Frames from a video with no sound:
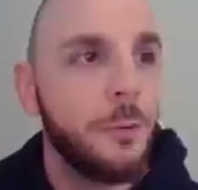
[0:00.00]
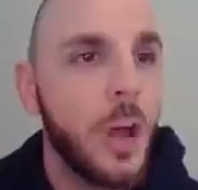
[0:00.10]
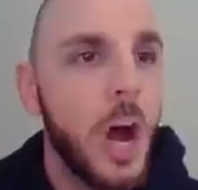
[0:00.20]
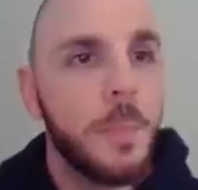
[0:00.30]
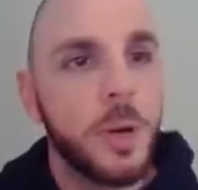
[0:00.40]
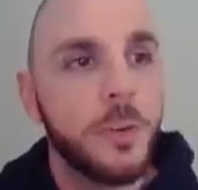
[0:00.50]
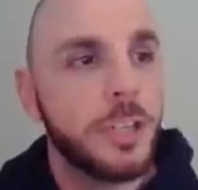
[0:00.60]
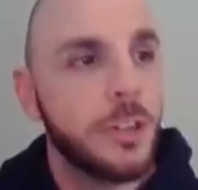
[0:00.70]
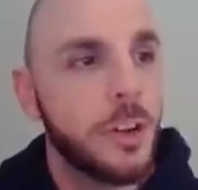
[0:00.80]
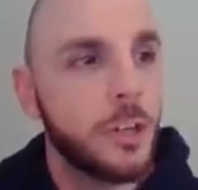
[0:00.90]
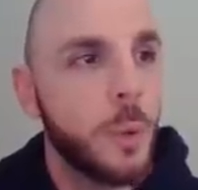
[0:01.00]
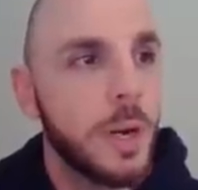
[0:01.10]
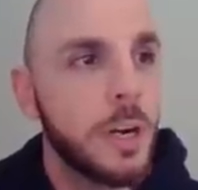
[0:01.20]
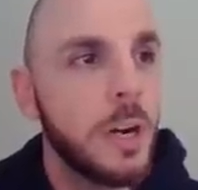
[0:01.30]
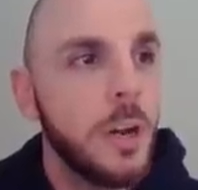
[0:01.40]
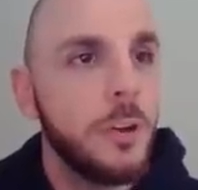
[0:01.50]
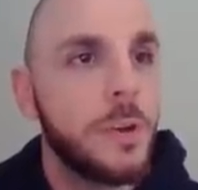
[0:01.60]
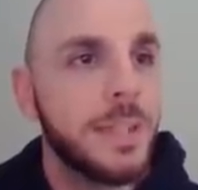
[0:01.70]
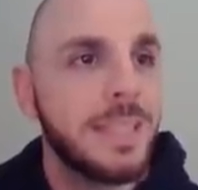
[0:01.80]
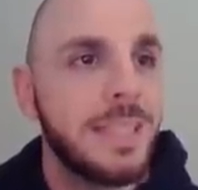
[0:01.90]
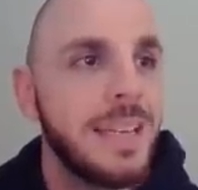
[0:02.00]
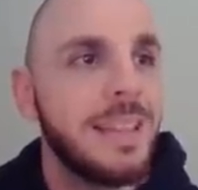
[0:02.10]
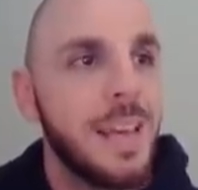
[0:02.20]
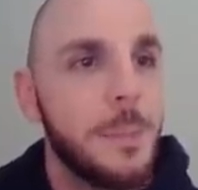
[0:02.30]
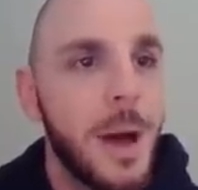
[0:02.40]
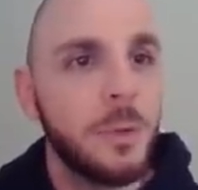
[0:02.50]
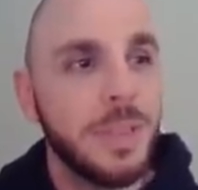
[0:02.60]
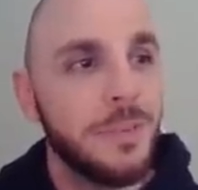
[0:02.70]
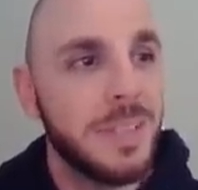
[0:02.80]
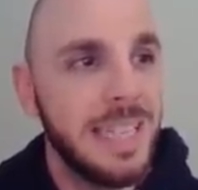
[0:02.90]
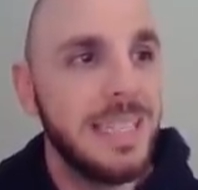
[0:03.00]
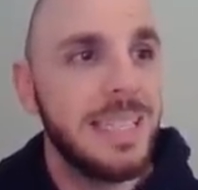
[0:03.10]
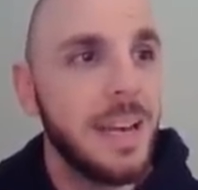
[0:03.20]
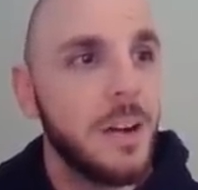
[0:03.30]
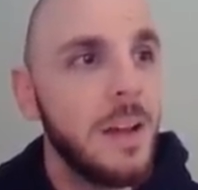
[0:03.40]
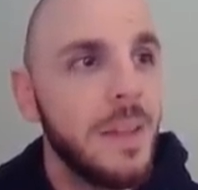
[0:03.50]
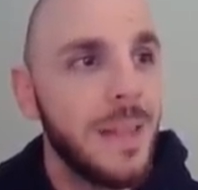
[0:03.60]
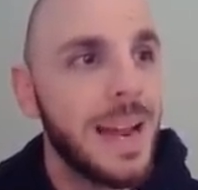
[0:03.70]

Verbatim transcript: we hop on over to their Twitter, you could see the amount of detail that